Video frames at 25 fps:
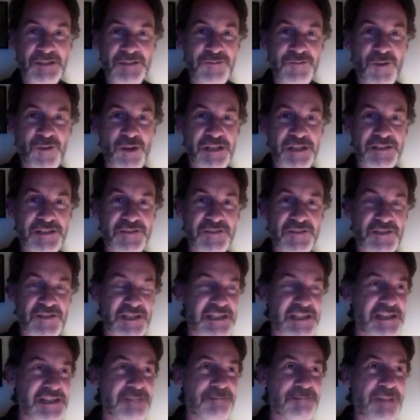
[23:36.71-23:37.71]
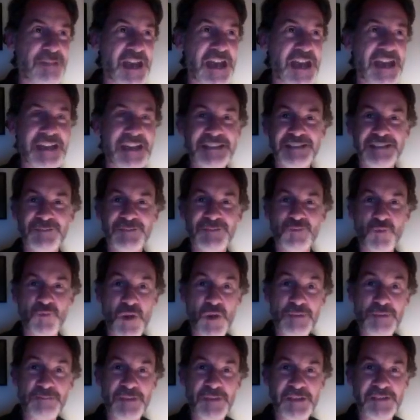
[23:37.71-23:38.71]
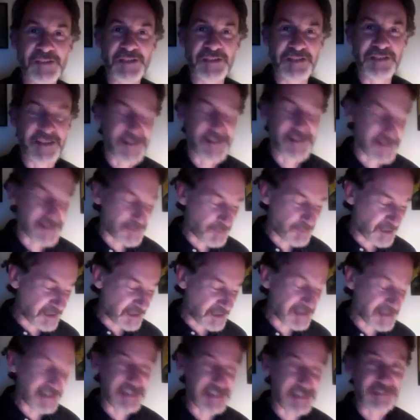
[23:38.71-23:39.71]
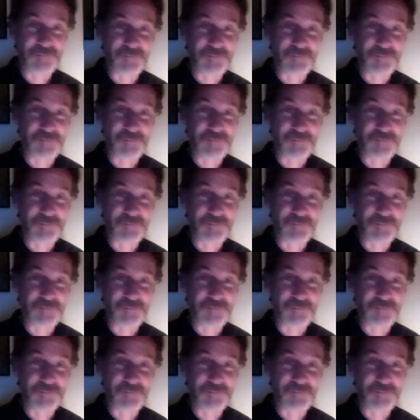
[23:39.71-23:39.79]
Voyage with Sinbad and 1,000,000 Years BC,